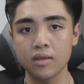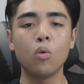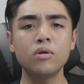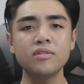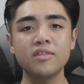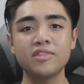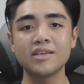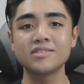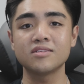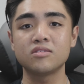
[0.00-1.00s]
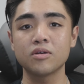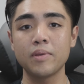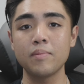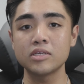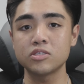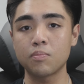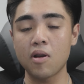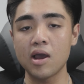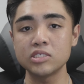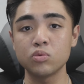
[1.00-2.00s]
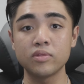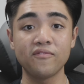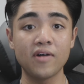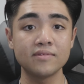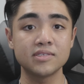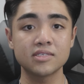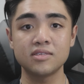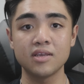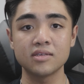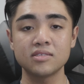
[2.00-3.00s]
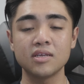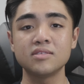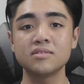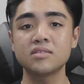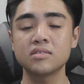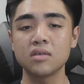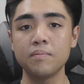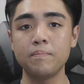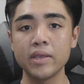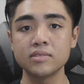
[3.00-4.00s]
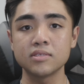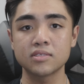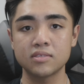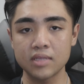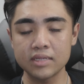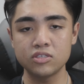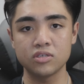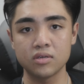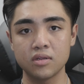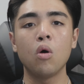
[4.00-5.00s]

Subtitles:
One of the things that took me by surprise with the 560S is its sub-bass extension.